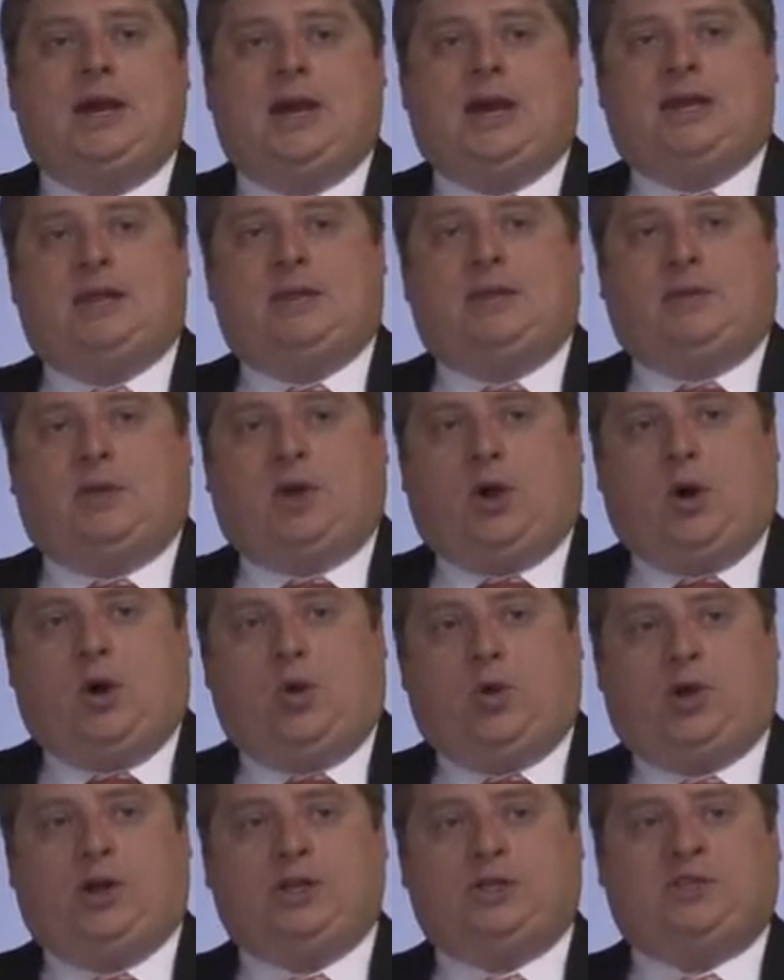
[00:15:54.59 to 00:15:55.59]
And
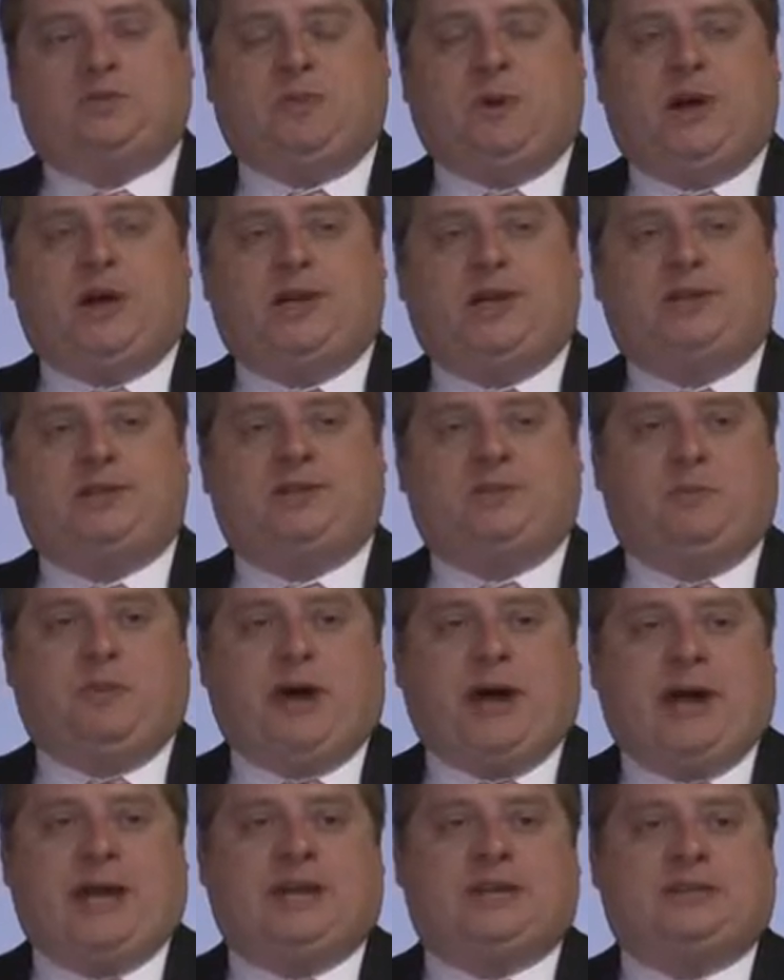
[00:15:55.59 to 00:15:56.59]
correspondence
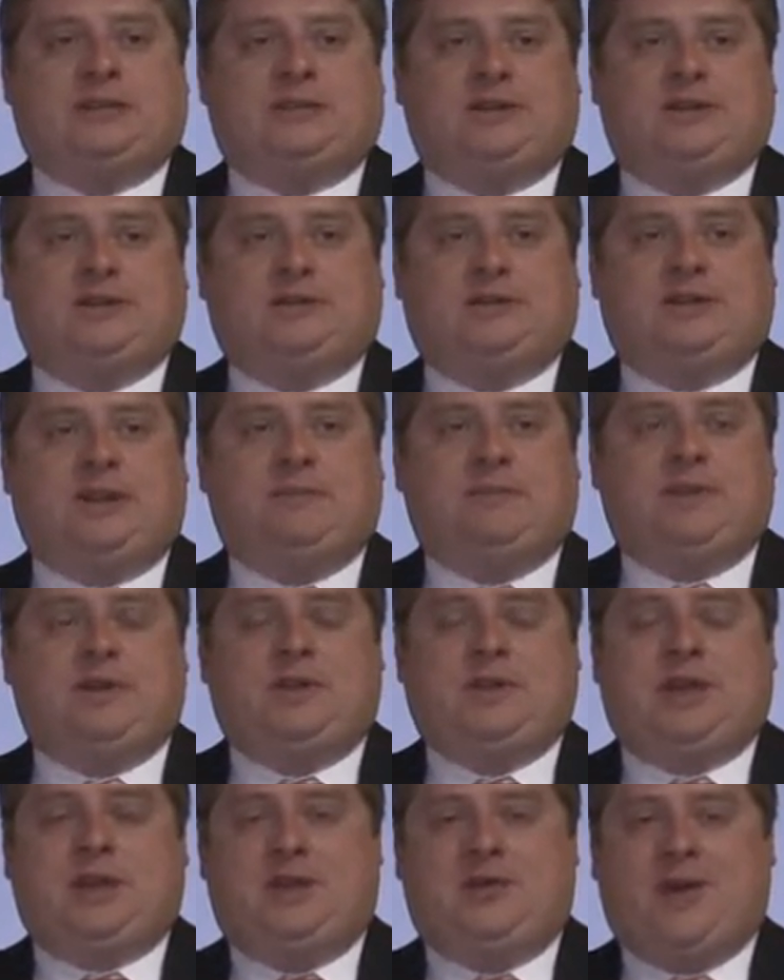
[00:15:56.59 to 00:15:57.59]
bias is
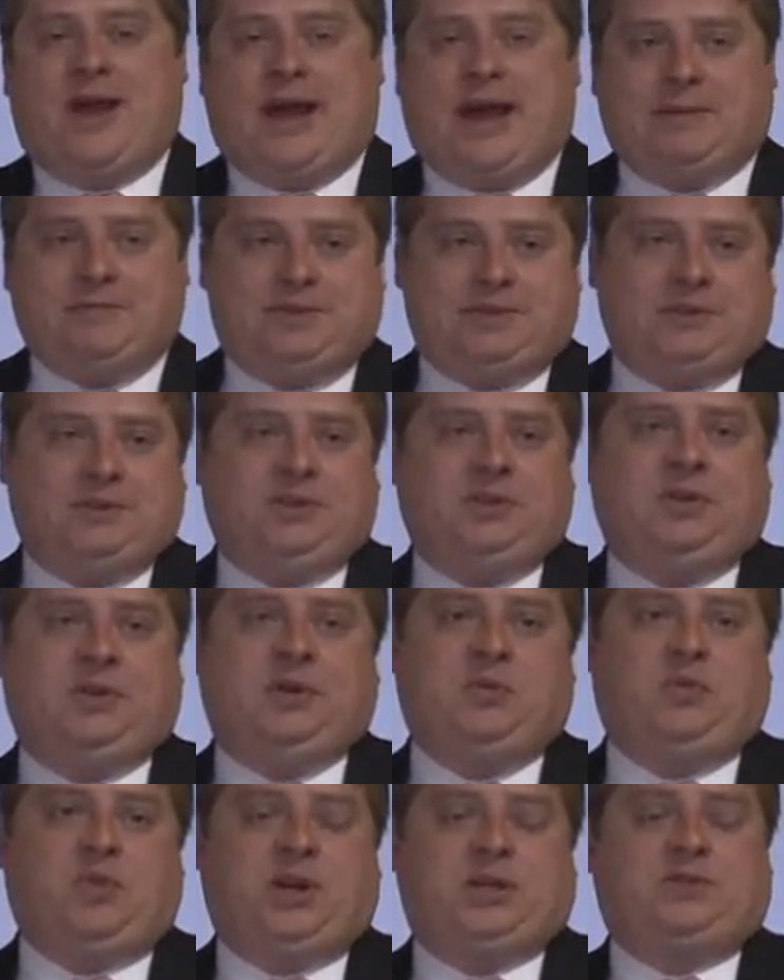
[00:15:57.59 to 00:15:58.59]
something that you
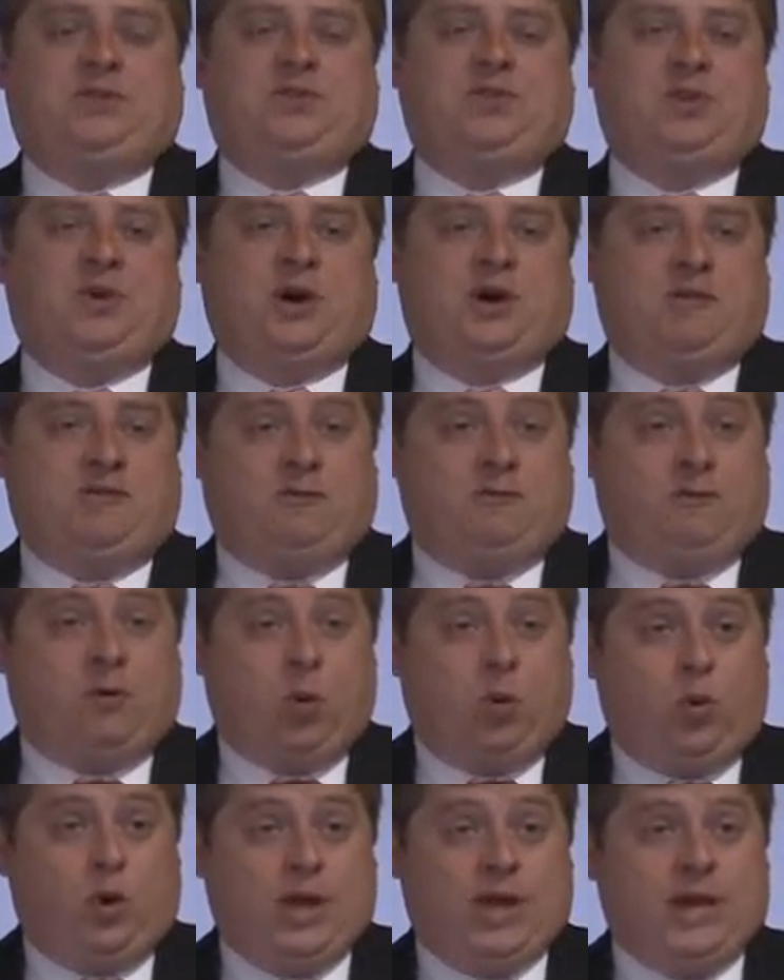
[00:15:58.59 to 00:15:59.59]
absolutely want to
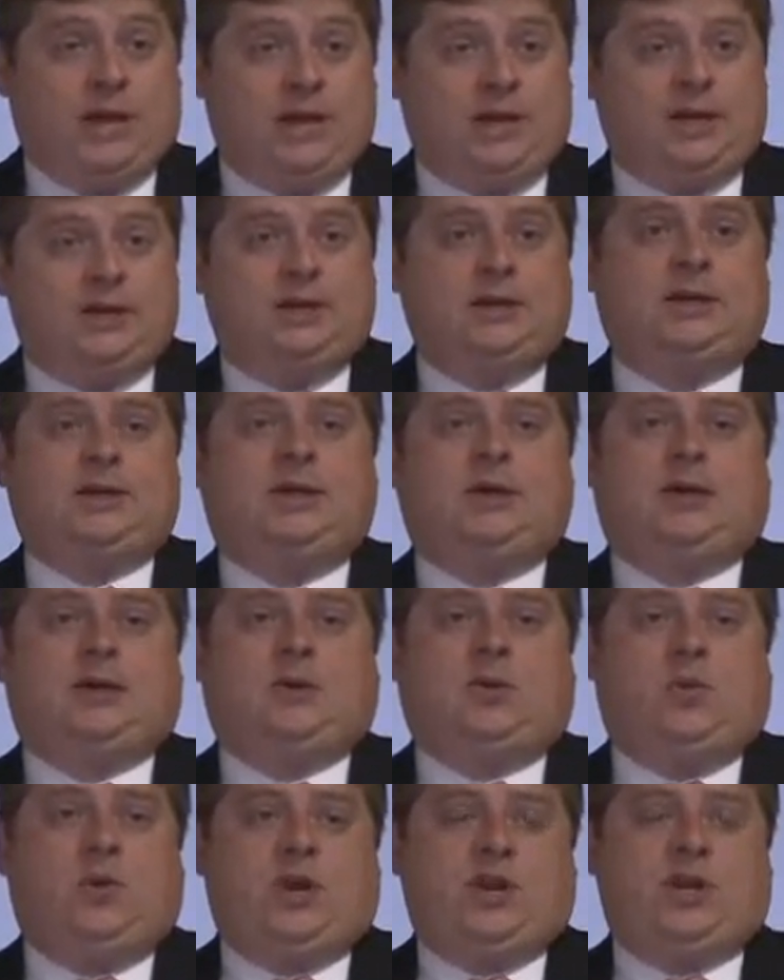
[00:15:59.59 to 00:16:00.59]
avoid
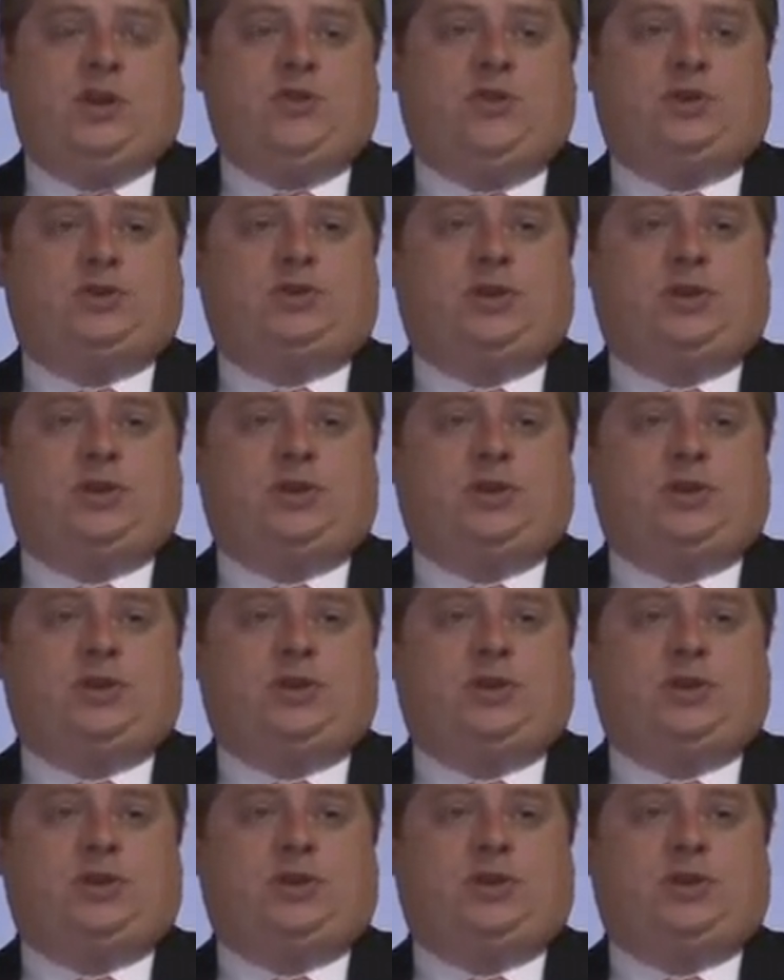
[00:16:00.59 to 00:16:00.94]
when you are